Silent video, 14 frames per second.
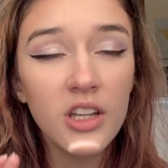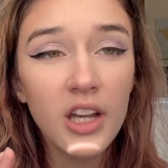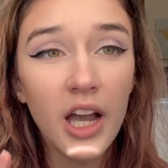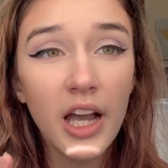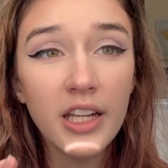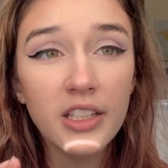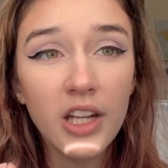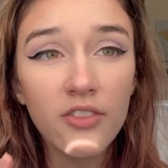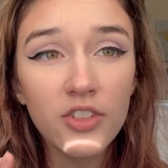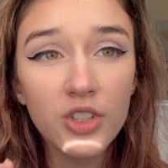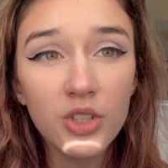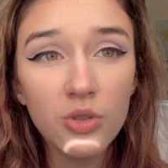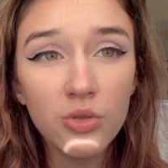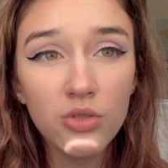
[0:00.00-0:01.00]
I never
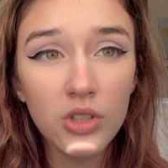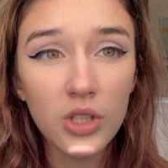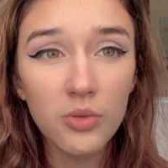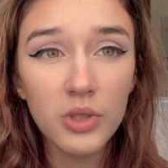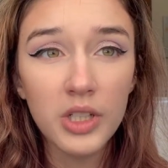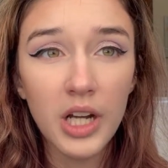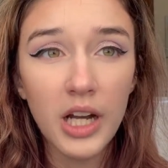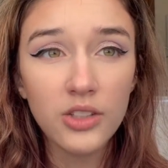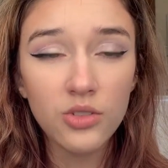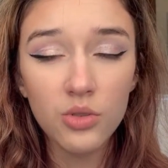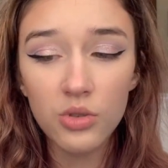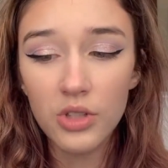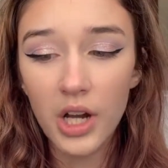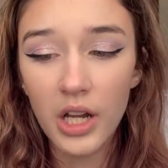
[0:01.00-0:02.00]
use liquid
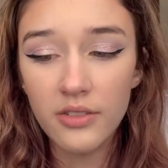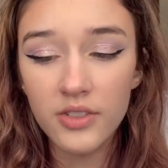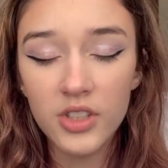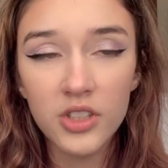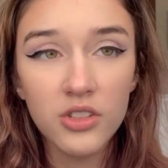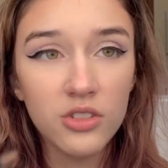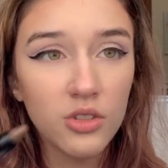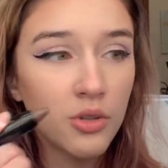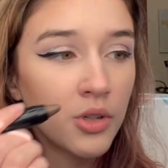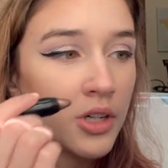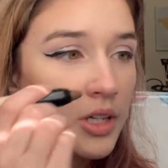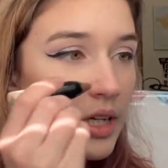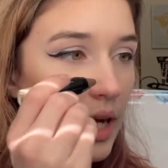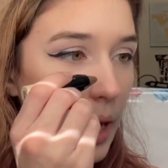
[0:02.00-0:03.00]
contour ever, so
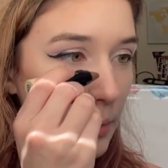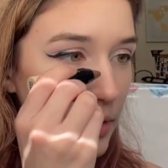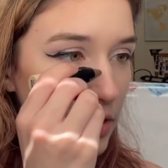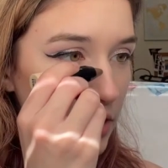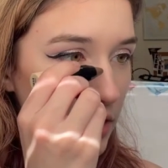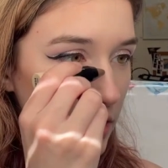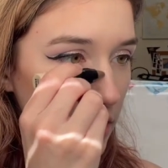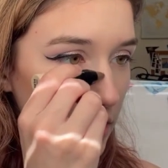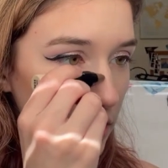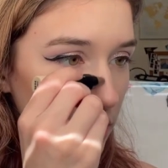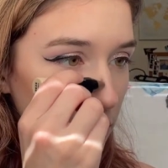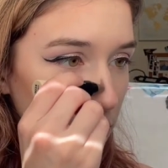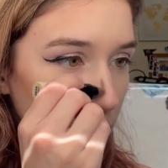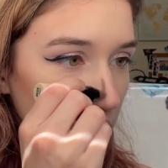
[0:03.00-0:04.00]
I'm just going to
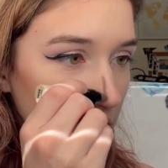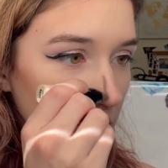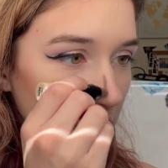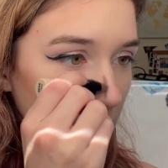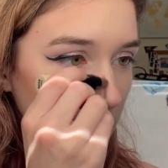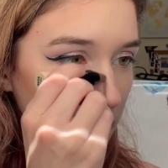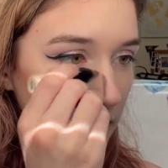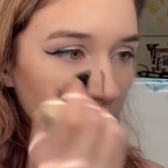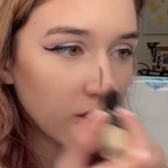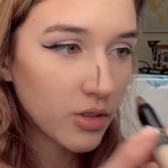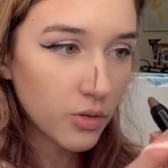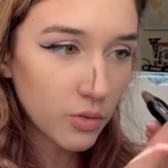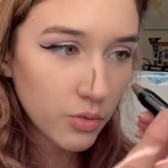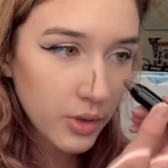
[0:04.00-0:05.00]
draw on
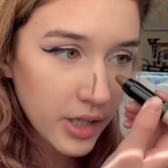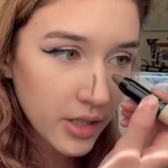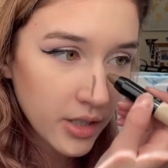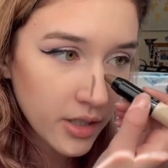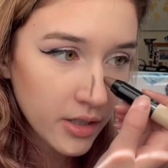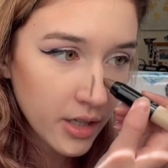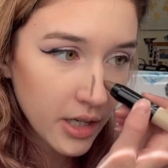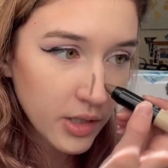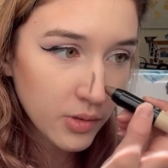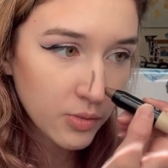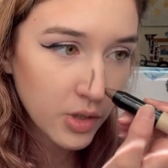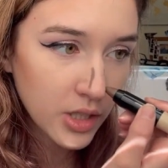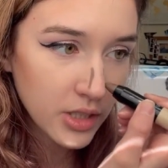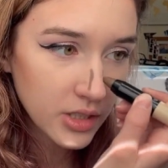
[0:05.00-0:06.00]
where I
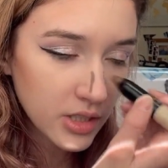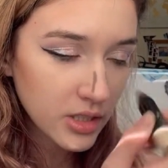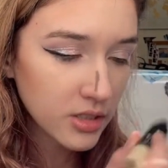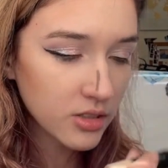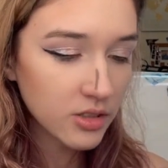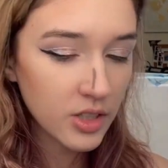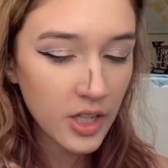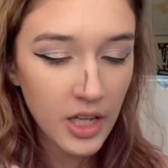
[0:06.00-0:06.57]
want this.